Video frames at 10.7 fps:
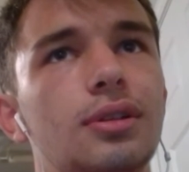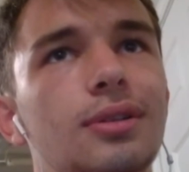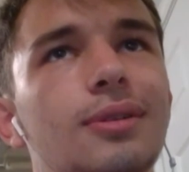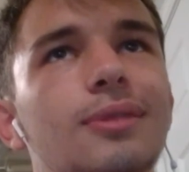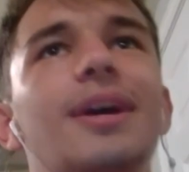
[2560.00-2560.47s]

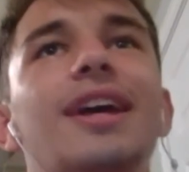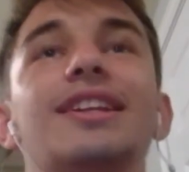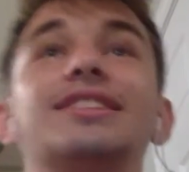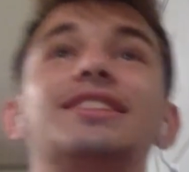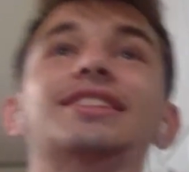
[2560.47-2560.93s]
Man,
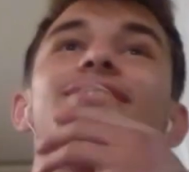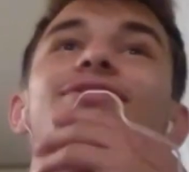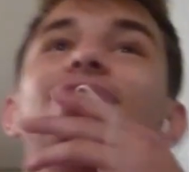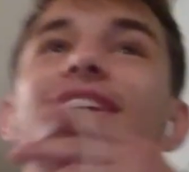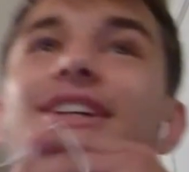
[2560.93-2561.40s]
this is a
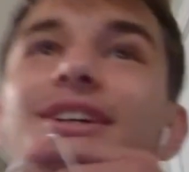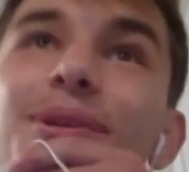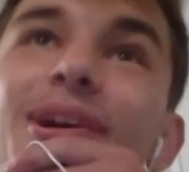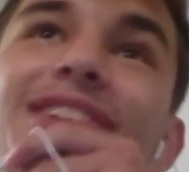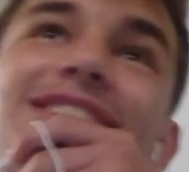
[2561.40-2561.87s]
really good
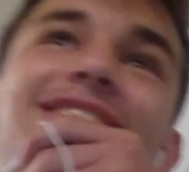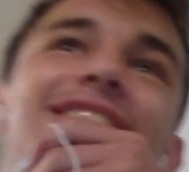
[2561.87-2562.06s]
question.